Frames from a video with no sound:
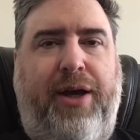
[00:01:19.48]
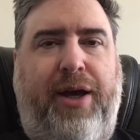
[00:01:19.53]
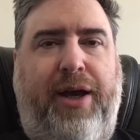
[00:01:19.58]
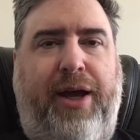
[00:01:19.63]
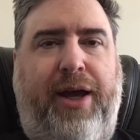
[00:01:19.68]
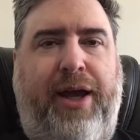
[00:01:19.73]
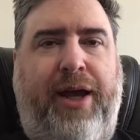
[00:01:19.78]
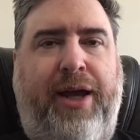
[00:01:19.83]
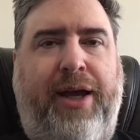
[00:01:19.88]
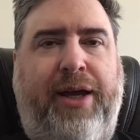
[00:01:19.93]

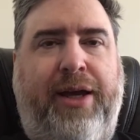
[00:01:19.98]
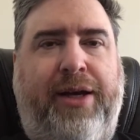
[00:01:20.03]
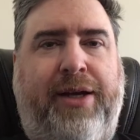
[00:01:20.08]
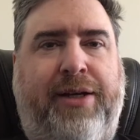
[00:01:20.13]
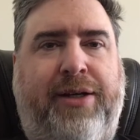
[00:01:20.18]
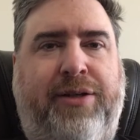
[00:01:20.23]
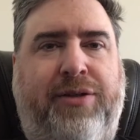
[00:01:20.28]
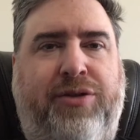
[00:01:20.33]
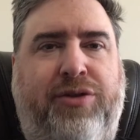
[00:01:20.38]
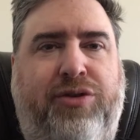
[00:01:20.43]

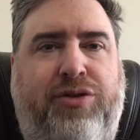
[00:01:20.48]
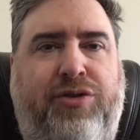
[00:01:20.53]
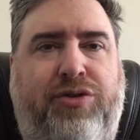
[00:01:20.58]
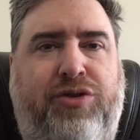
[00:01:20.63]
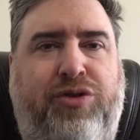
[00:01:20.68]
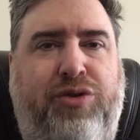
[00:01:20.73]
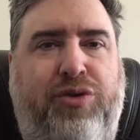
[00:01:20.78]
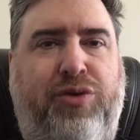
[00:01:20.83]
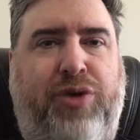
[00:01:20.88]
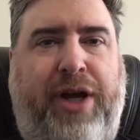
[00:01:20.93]
and
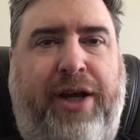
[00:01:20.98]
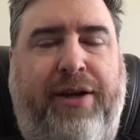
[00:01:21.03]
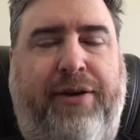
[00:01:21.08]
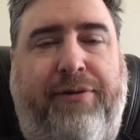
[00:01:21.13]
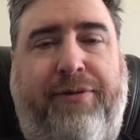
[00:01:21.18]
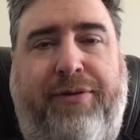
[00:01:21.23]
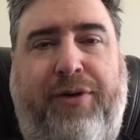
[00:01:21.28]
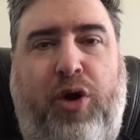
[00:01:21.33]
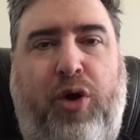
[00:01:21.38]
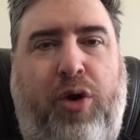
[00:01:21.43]
to kind
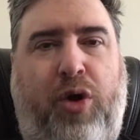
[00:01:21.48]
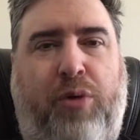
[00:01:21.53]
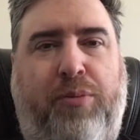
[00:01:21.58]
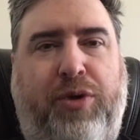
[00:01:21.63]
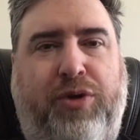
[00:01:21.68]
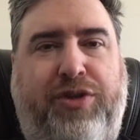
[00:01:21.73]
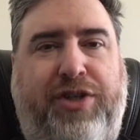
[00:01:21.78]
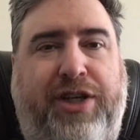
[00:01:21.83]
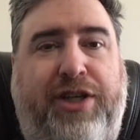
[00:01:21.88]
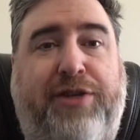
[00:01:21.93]
of
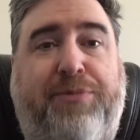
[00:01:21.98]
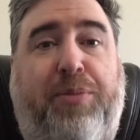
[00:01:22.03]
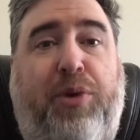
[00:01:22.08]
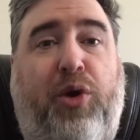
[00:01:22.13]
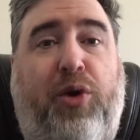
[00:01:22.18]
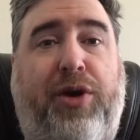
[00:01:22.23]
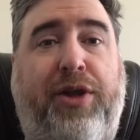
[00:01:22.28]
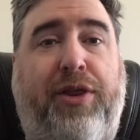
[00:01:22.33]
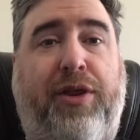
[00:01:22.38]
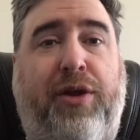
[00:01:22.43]
almost
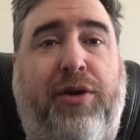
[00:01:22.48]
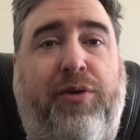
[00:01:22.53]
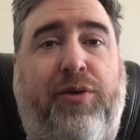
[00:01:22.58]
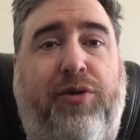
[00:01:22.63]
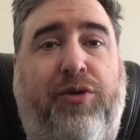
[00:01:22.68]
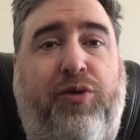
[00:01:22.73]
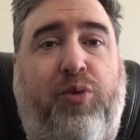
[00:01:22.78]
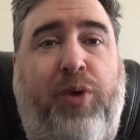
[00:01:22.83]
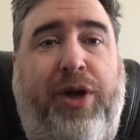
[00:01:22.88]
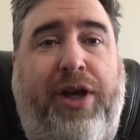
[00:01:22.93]
exploit
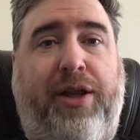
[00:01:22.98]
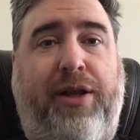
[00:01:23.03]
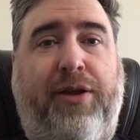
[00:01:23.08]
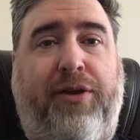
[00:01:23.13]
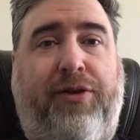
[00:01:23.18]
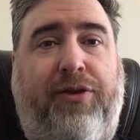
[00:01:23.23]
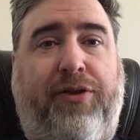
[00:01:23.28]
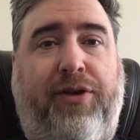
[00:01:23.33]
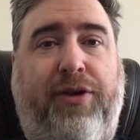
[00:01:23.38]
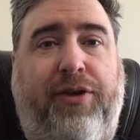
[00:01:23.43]
those
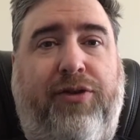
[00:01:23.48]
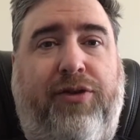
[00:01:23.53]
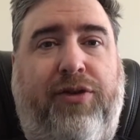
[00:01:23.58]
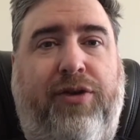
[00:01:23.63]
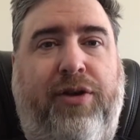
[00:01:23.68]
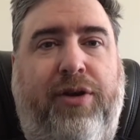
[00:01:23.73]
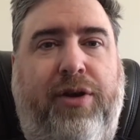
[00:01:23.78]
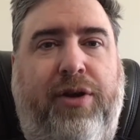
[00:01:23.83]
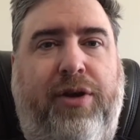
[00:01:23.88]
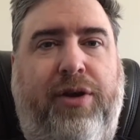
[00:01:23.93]
weaknesses
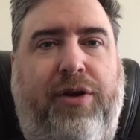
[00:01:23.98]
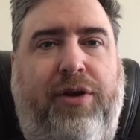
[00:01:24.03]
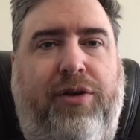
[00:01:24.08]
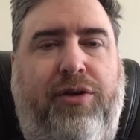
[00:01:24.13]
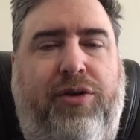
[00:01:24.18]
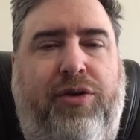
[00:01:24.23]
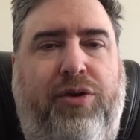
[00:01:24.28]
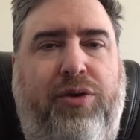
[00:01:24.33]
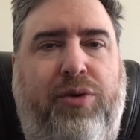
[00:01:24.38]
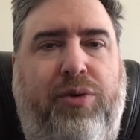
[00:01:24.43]

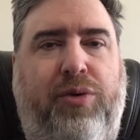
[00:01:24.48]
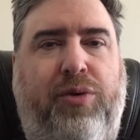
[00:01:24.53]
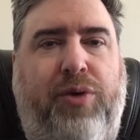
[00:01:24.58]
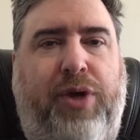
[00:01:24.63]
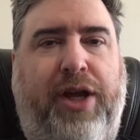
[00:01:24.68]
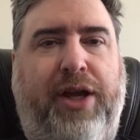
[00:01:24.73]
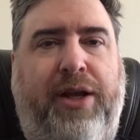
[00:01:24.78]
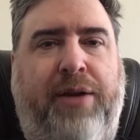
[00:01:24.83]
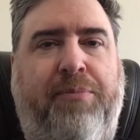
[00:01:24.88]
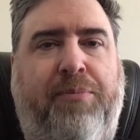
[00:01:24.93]
to
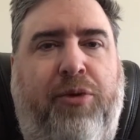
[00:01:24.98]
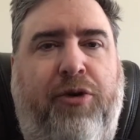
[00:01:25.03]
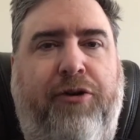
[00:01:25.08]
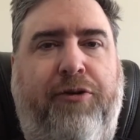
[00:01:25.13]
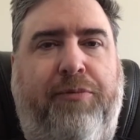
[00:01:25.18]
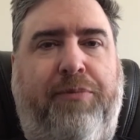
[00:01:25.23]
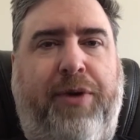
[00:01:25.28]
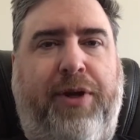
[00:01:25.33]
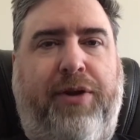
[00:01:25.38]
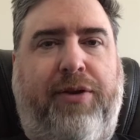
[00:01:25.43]
get
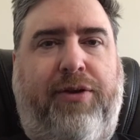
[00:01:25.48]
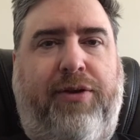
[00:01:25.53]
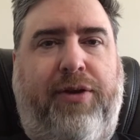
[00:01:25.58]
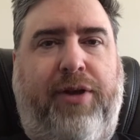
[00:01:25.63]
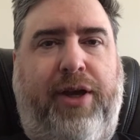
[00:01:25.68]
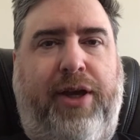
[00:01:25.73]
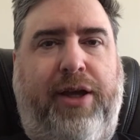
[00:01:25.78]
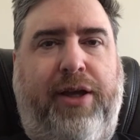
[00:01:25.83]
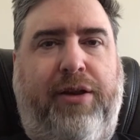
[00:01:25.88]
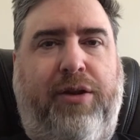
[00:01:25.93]
improvements
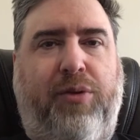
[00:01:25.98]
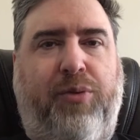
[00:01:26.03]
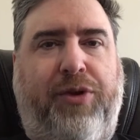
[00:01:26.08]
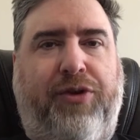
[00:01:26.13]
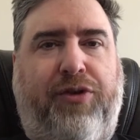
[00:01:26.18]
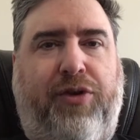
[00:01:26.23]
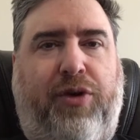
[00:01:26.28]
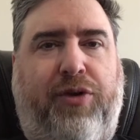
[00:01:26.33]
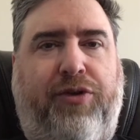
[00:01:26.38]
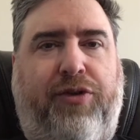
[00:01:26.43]
in the
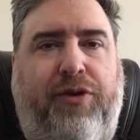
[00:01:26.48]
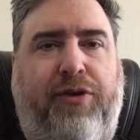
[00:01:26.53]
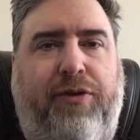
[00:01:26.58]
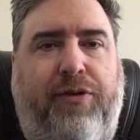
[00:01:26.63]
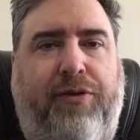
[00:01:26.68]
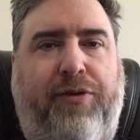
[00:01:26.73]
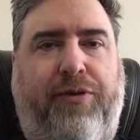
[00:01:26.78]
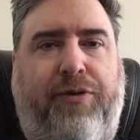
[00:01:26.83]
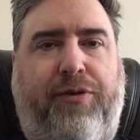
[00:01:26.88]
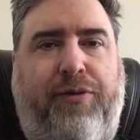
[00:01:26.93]
results
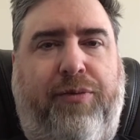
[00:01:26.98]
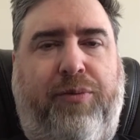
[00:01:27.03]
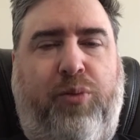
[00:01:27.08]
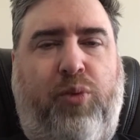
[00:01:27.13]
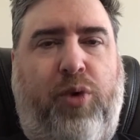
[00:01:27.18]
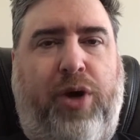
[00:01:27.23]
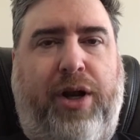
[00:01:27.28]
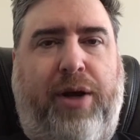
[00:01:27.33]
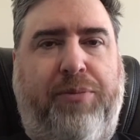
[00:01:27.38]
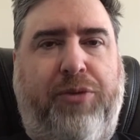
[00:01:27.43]
of
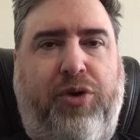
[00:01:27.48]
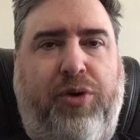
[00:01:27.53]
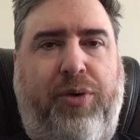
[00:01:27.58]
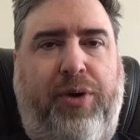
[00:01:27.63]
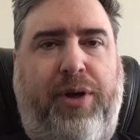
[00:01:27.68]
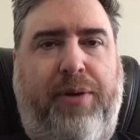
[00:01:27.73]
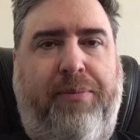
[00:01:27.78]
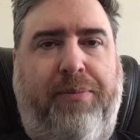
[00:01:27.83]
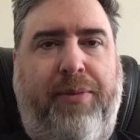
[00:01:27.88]
what I'm doing.